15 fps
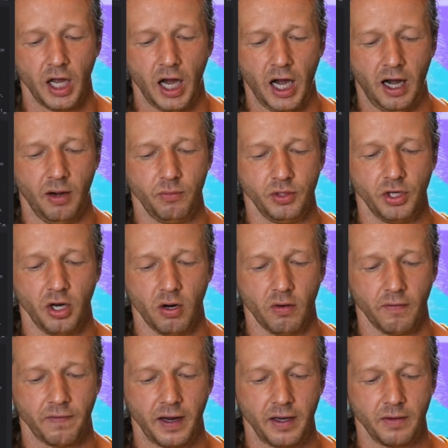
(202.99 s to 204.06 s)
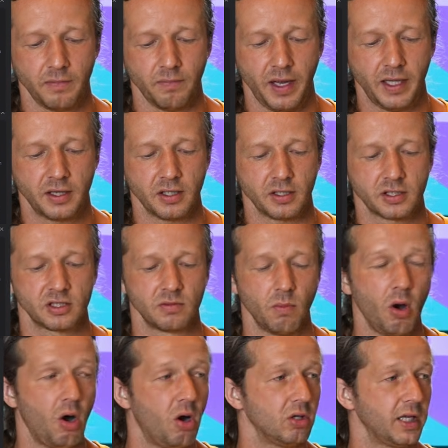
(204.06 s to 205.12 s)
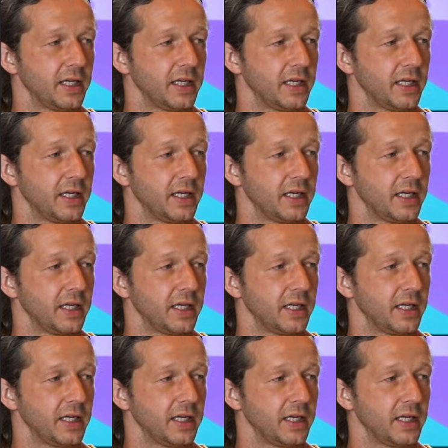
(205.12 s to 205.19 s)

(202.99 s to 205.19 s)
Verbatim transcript: Um, you know, if I made this small,